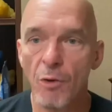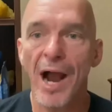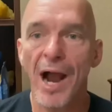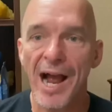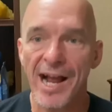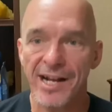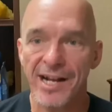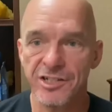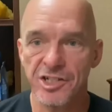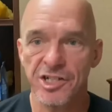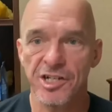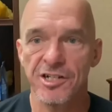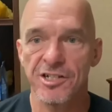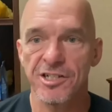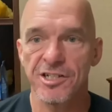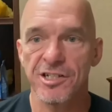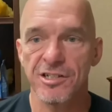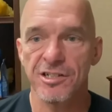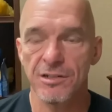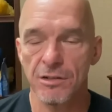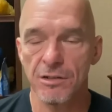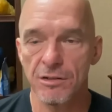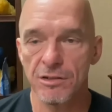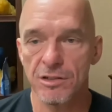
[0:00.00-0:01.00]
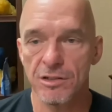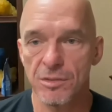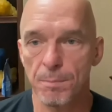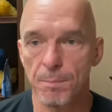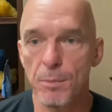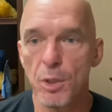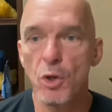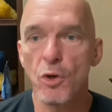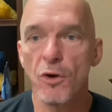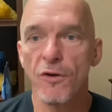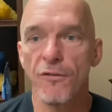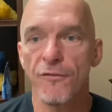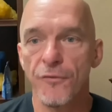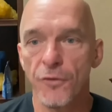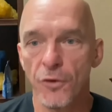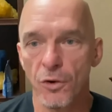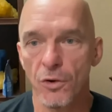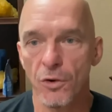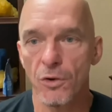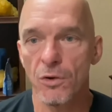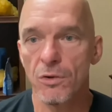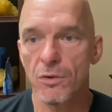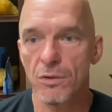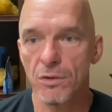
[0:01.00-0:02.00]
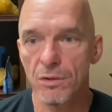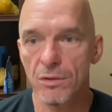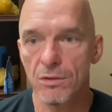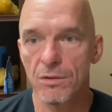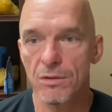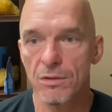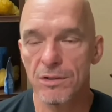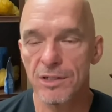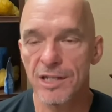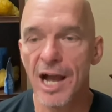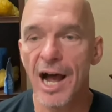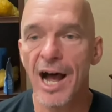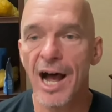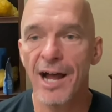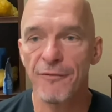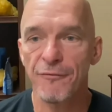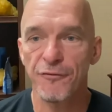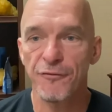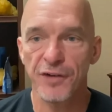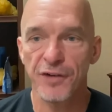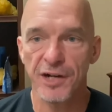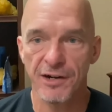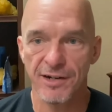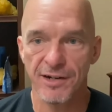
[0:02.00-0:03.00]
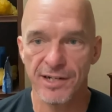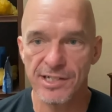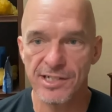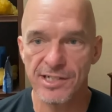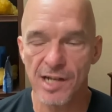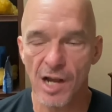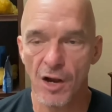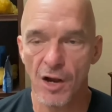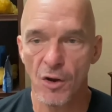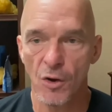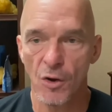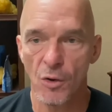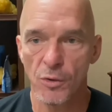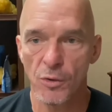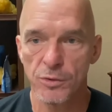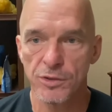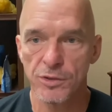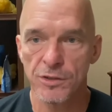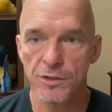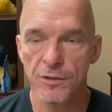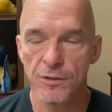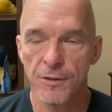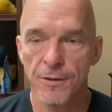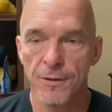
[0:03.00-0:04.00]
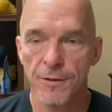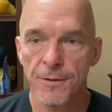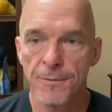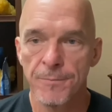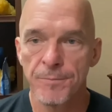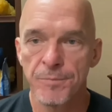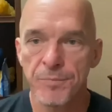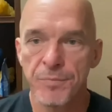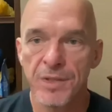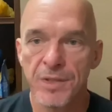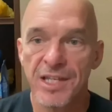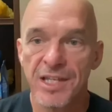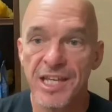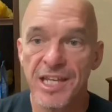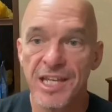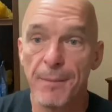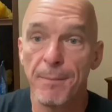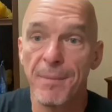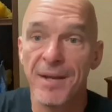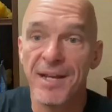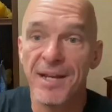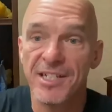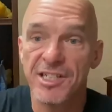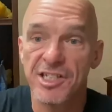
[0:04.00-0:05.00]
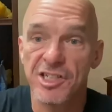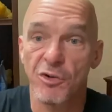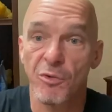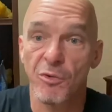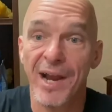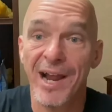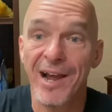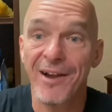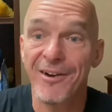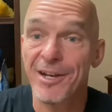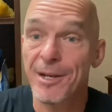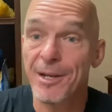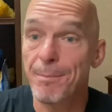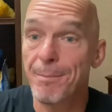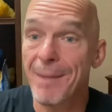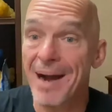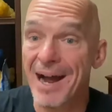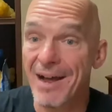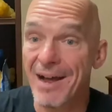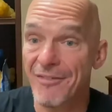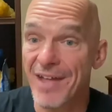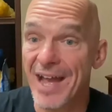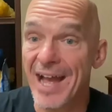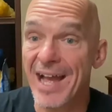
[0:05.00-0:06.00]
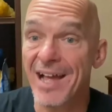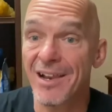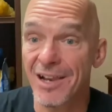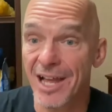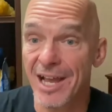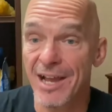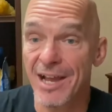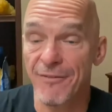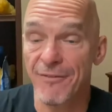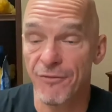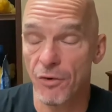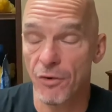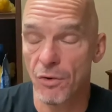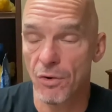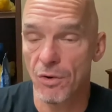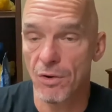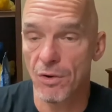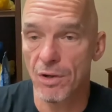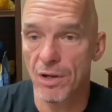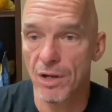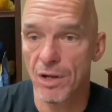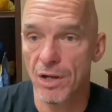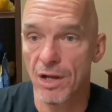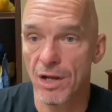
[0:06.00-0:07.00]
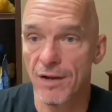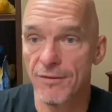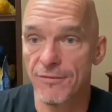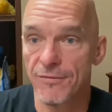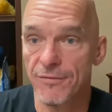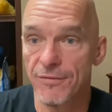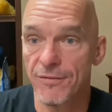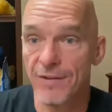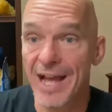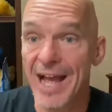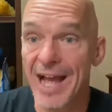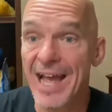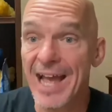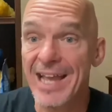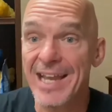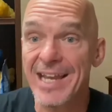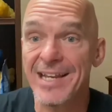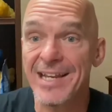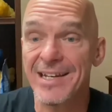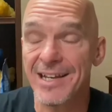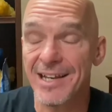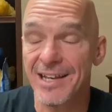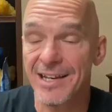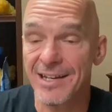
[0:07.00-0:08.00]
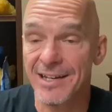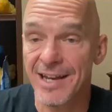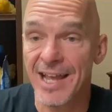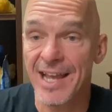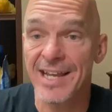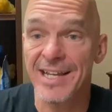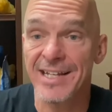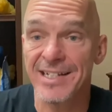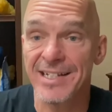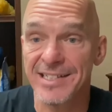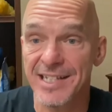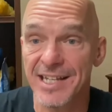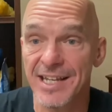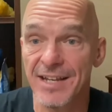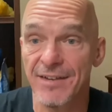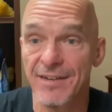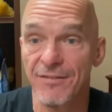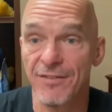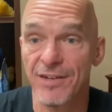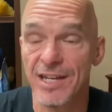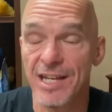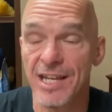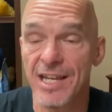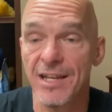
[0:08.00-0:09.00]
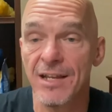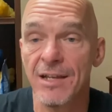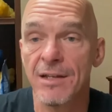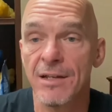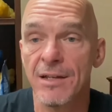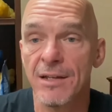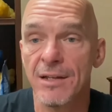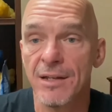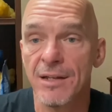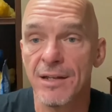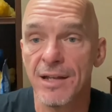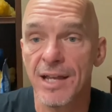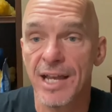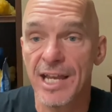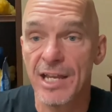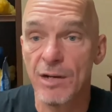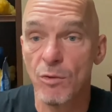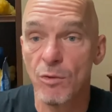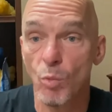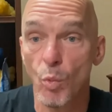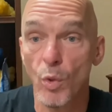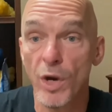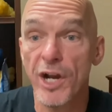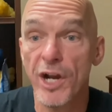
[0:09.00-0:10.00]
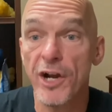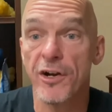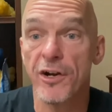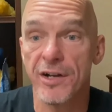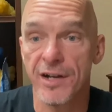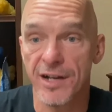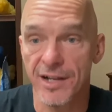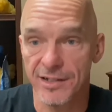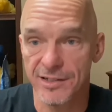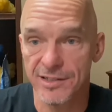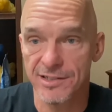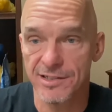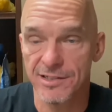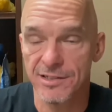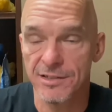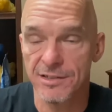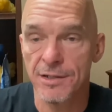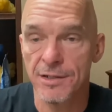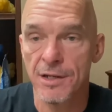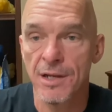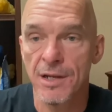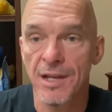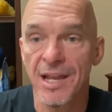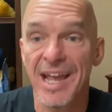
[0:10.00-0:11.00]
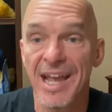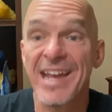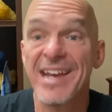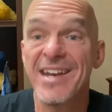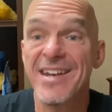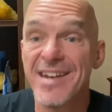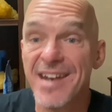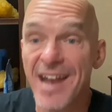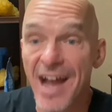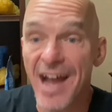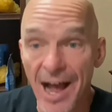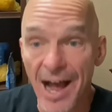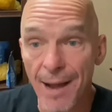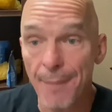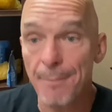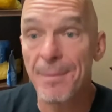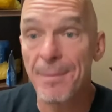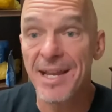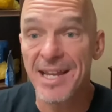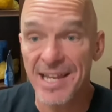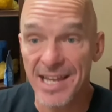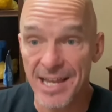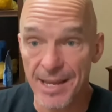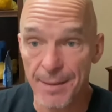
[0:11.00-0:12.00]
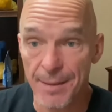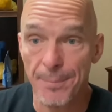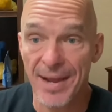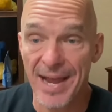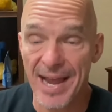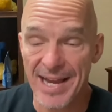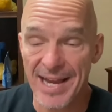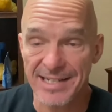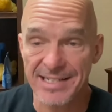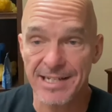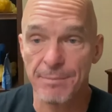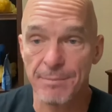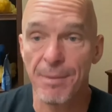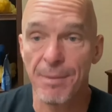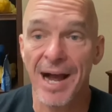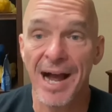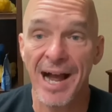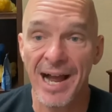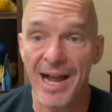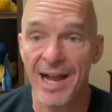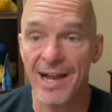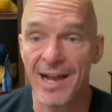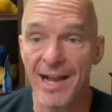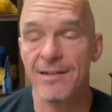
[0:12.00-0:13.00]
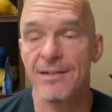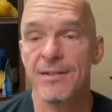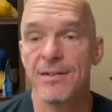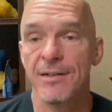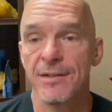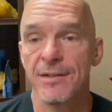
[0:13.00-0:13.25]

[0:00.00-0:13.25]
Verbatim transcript: righteous, beautiful, God fearing souls can be surrounded by that level of hate and negativity and weirdness and not be impacted by it